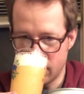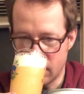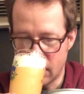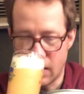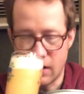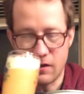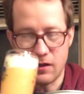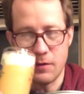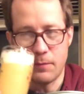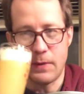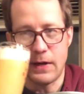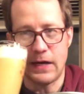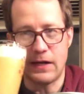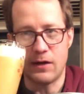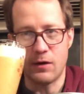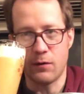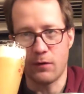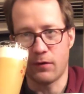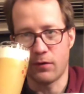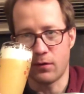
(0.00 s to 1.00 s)

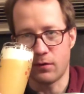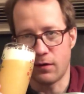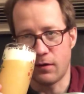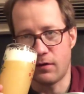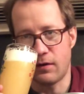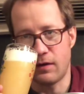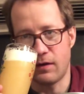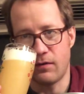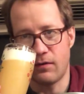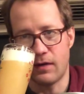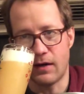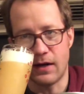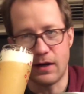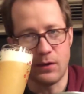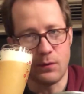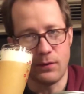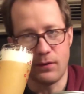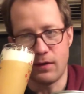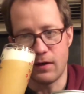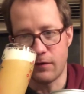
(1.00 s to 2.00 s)
jalapeno sort of thing that I
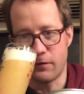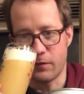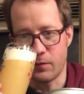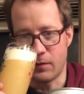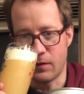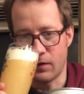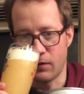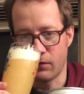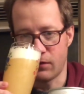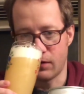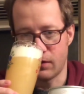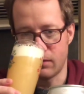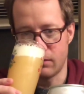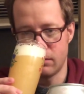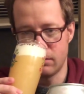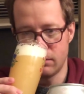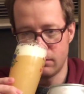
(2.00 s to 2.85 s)
always get from Nelson.